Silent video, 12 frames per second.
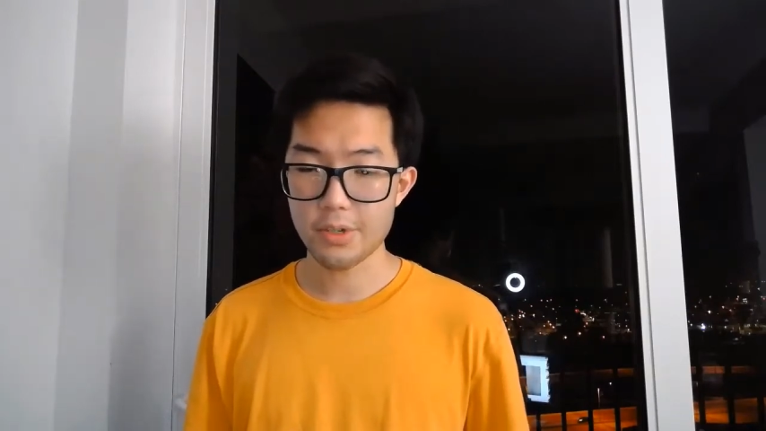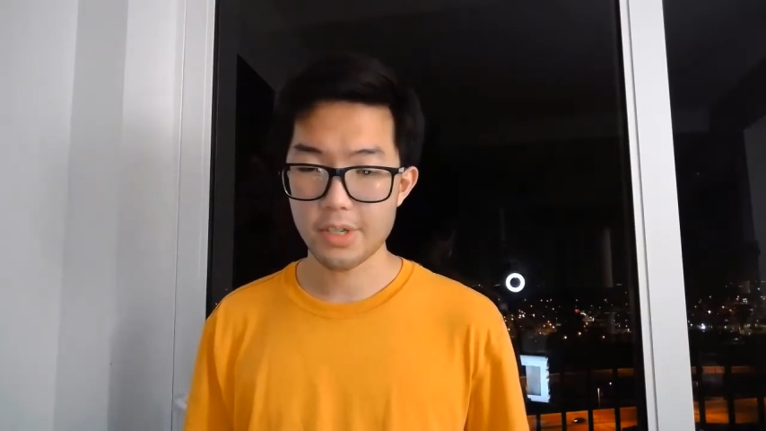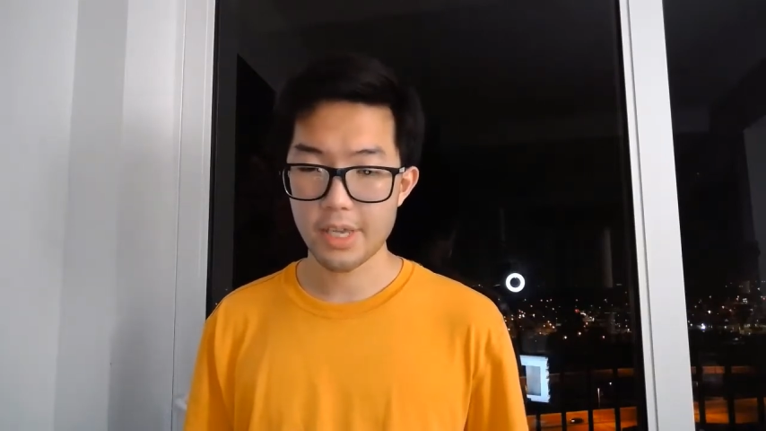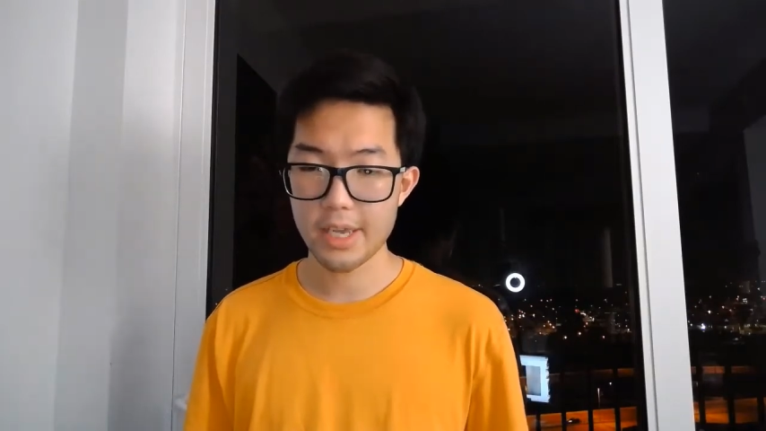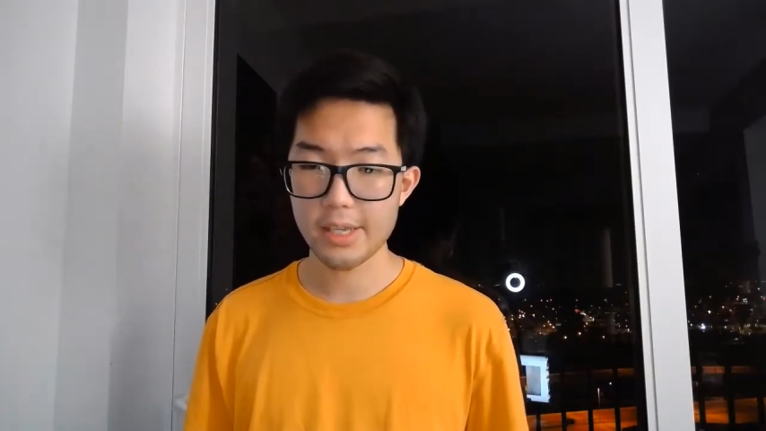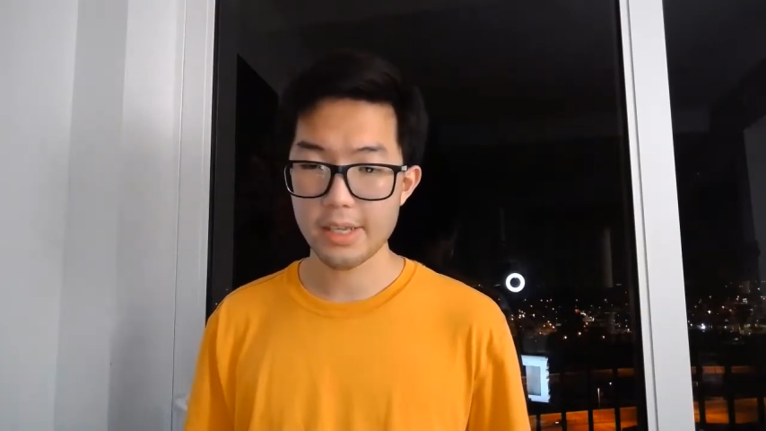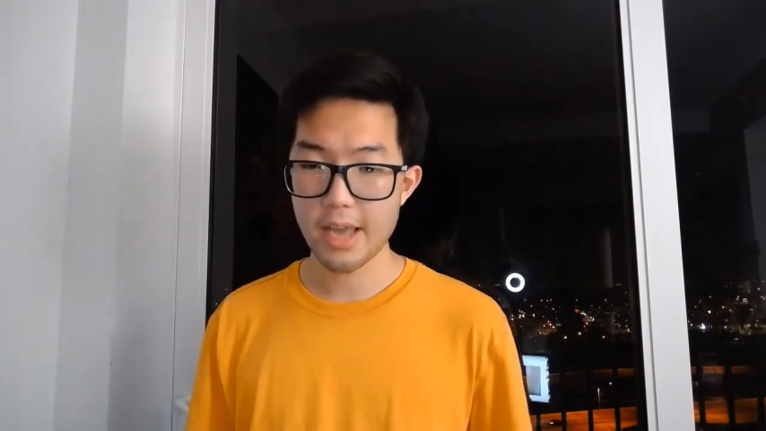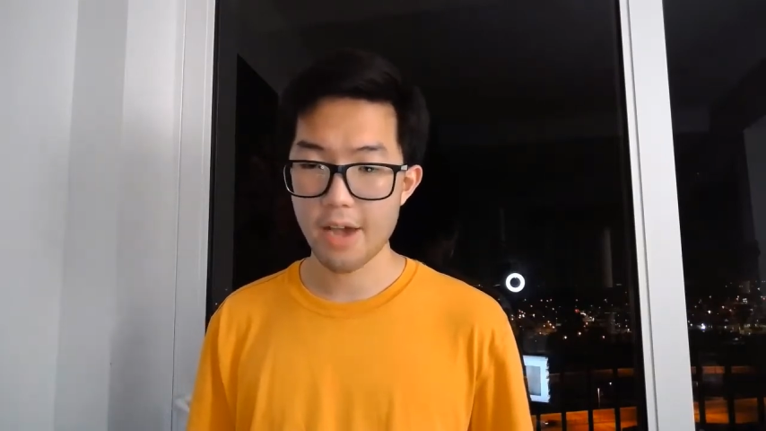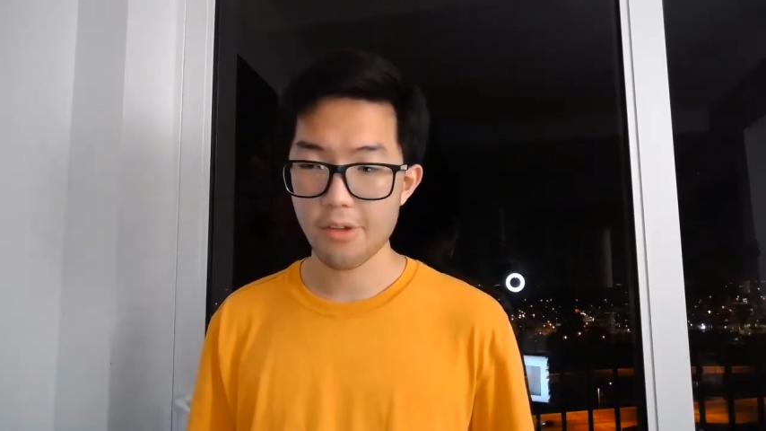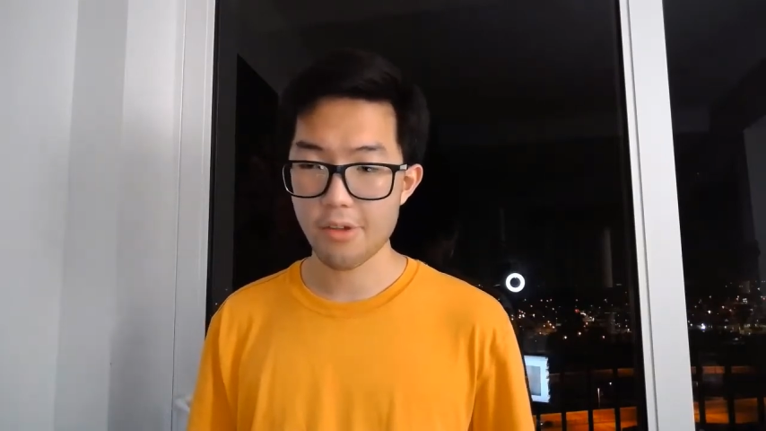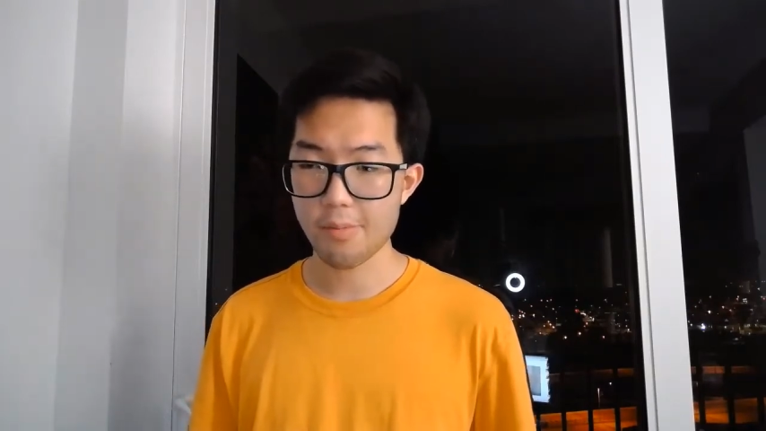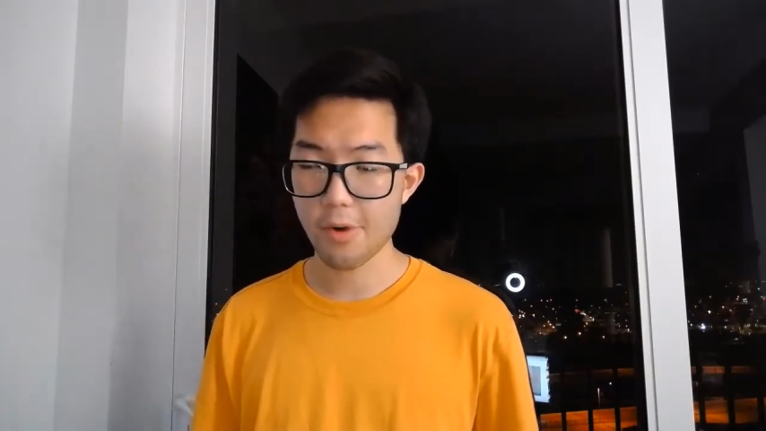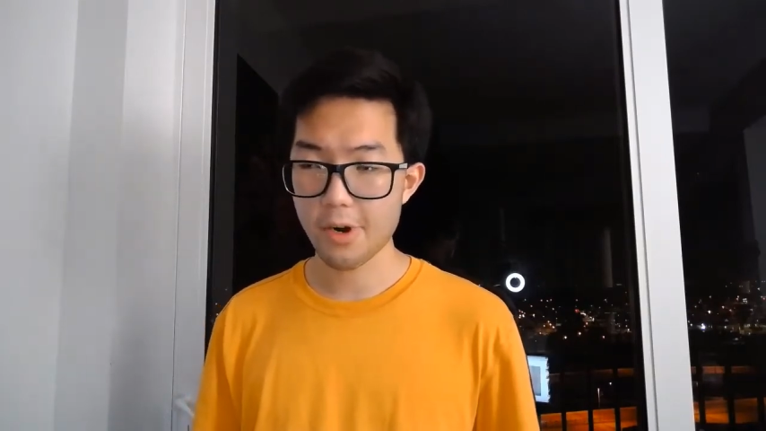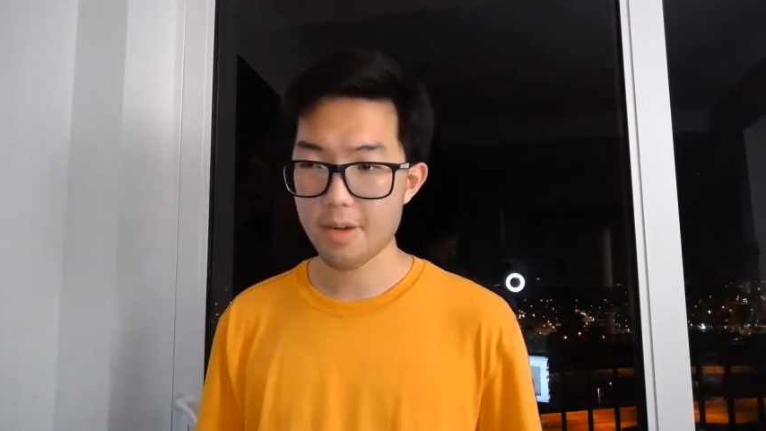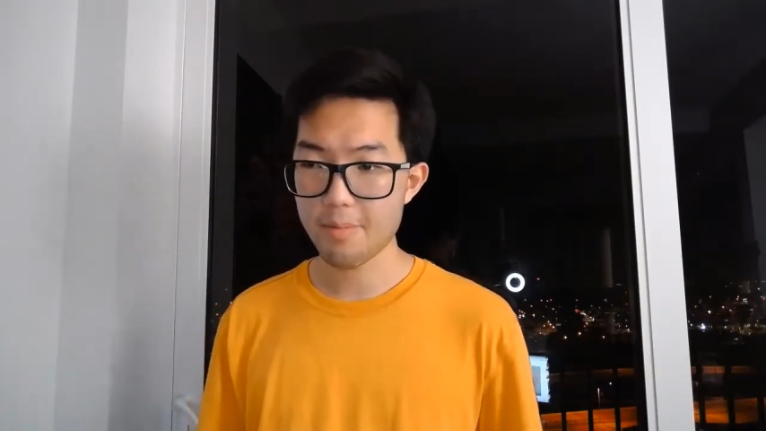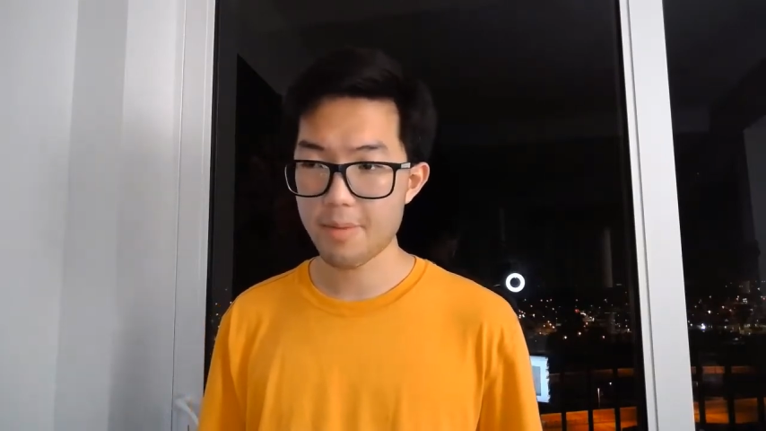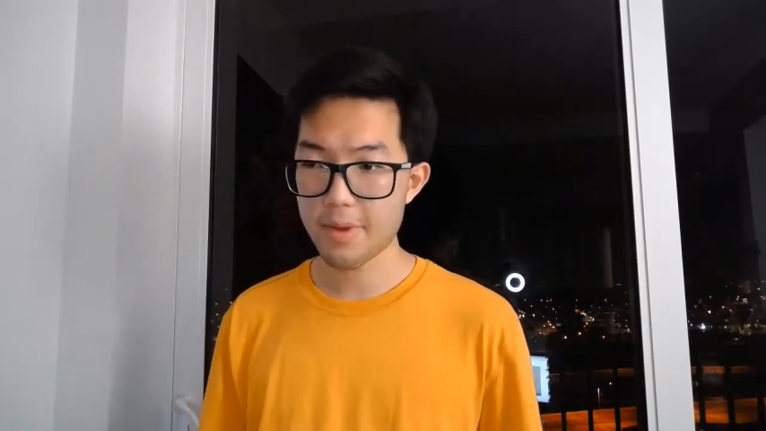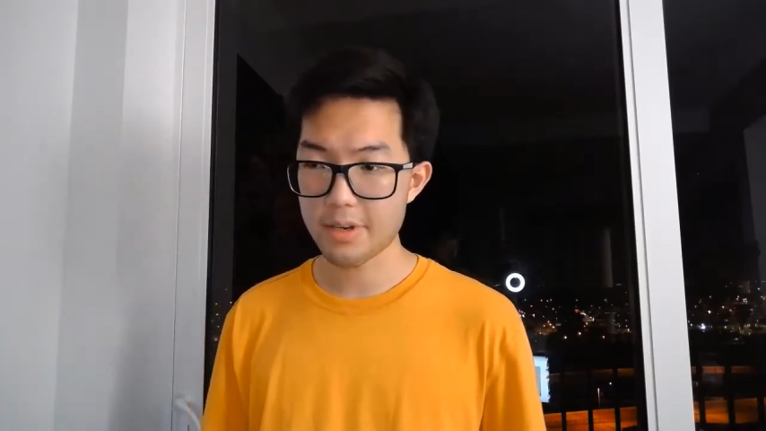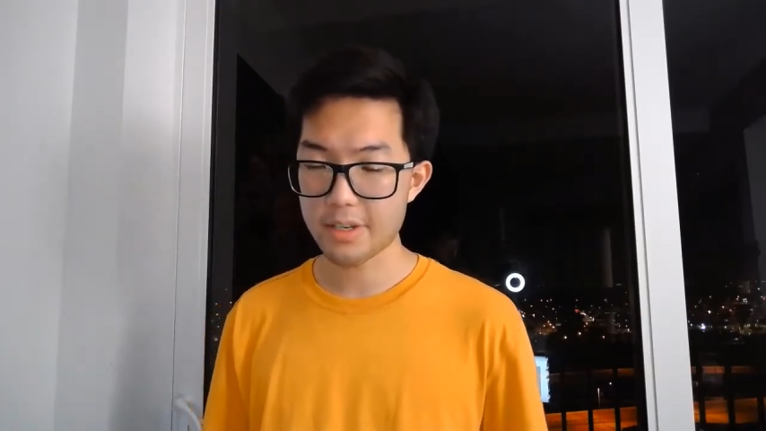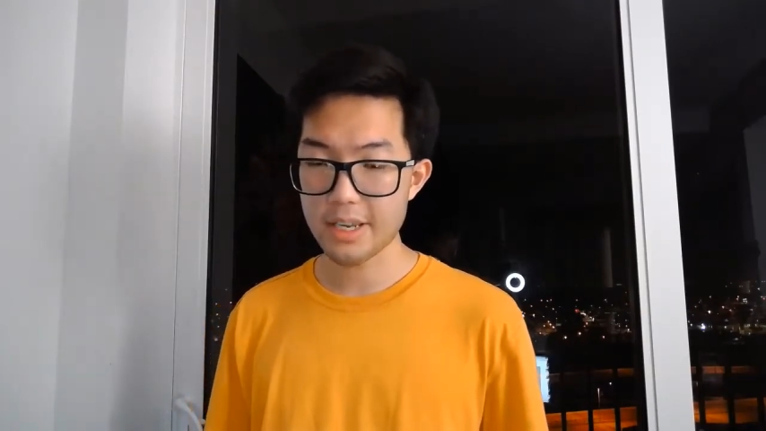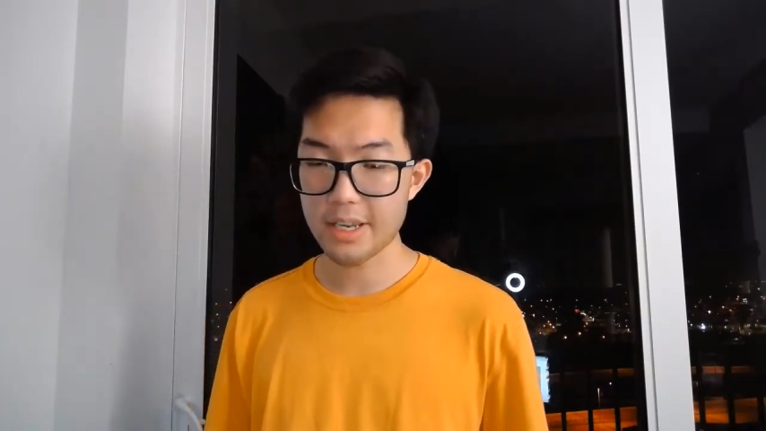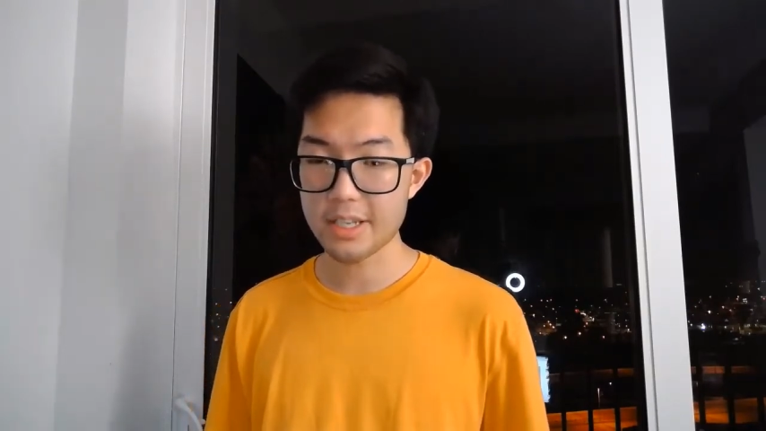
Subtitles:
kids and how they're brought up and